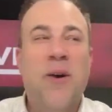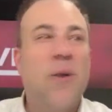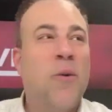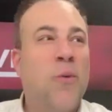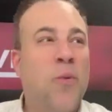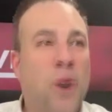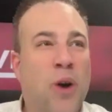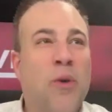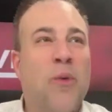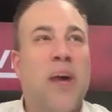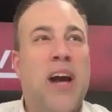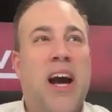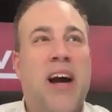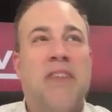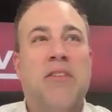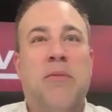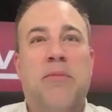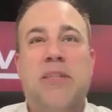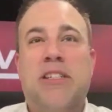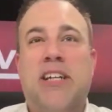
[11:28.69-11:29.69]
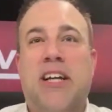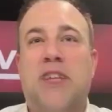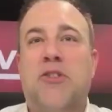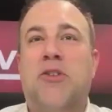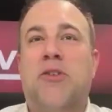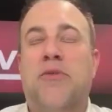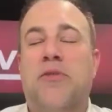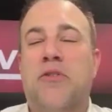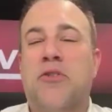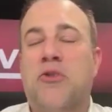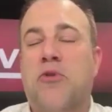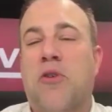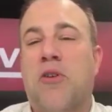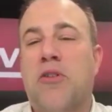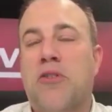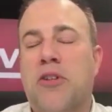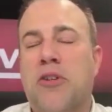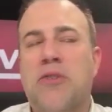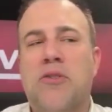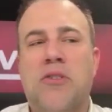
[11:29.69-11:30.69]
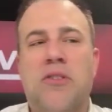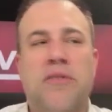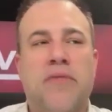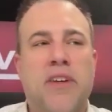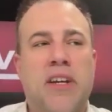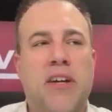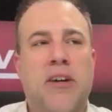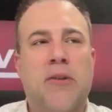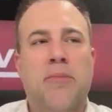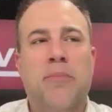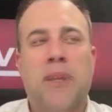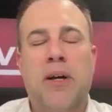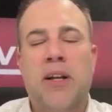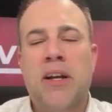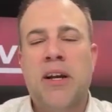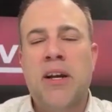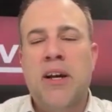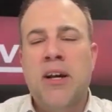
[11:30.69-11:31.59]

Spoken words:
where we have the potential for strong to severe. But